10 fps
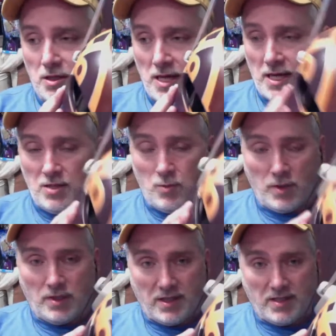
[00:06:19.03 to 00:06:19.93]
and you
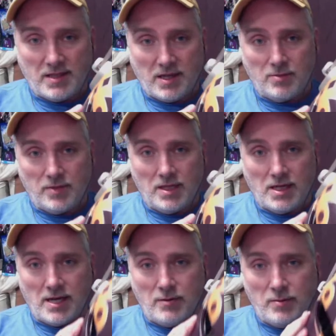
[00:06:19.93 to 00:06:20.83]
want this helmet,
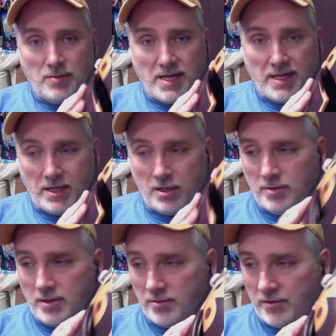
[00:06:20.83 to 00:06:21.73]
I would buy the
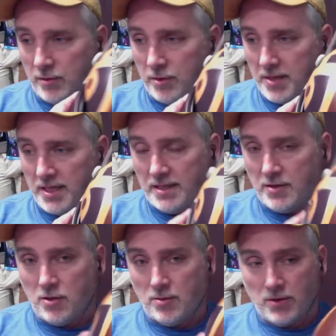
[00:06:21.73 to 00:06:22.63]
helmet before you paint the
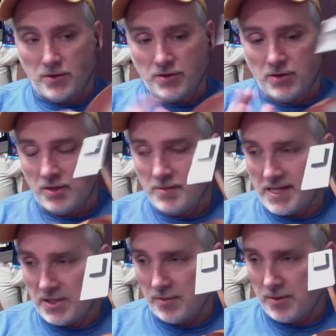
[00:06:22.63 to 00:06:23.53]
armor, so you can
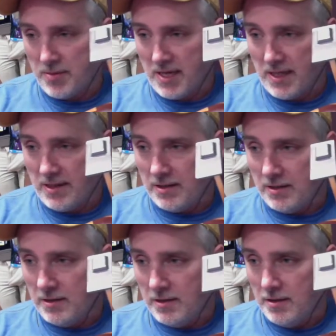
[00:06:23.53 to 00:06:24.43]
match up the paint,
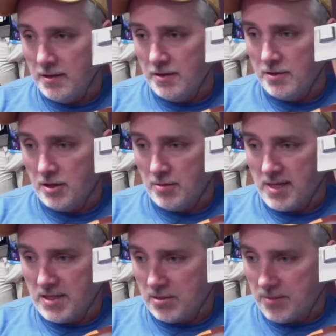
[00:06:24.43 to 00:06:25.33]
so you can
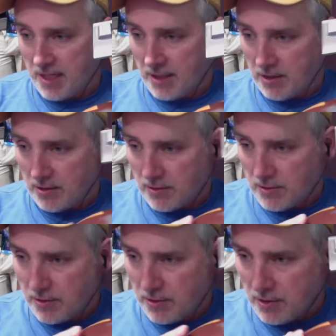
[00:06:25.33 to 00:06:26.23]
match the paint colors.